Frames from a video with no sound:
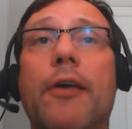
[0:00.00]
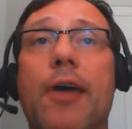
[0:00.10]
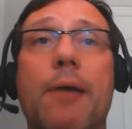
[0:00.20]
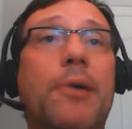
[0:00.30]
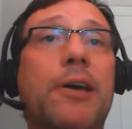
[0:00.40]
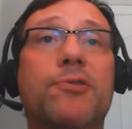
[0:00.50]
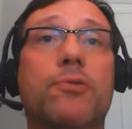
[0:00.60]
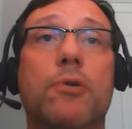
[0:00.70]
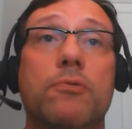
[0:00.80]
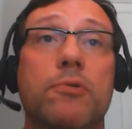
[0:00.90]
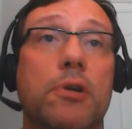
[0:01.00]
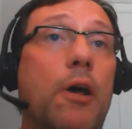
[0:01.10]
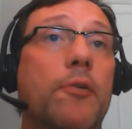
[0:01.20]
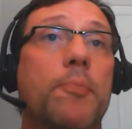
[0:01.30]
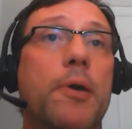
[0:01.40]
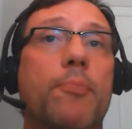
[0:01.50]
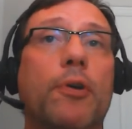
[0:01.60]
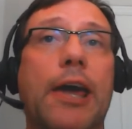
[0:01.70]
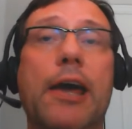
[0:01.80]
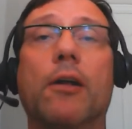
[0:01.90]
That means students and other people
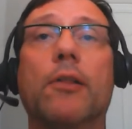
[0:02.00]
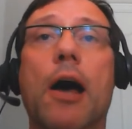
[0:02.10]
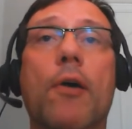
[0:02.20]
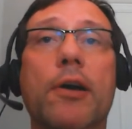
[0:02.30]
can't allow